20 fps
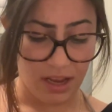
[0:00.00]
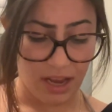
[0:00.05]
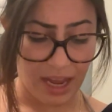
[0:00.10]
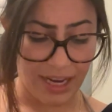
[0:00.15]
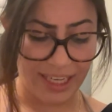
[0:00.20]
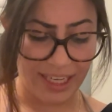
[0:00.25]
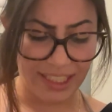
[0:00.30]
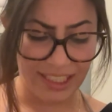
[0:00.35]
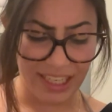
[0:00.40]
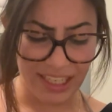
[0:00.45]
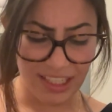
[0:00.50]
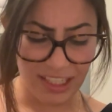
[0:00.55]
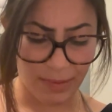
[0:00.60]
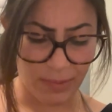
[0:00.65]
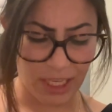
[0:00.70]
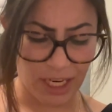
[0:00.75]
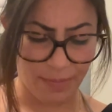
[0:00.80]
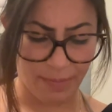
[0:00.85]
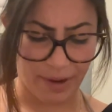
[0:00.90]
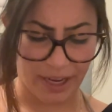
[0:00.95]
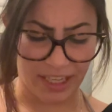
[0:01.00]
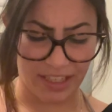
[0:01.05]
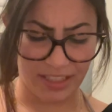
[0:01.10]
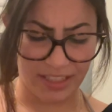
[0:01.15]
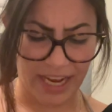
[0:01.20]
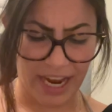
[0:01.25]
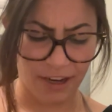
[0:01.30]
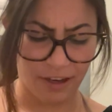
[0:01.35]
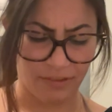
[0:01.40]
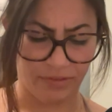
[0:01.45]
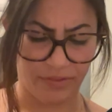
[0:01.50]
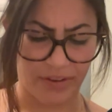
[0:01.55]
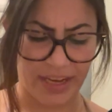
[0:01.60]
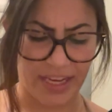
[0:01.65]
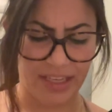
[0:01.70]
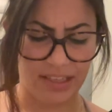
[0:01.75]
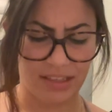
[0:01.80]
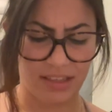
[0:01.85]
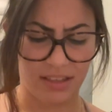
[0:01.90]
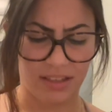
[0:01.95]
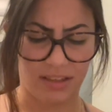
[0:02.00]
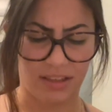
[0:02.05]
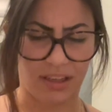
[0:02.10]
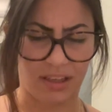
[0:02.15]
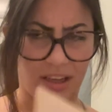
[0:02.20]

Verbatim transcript: And he said something about a sacrifice.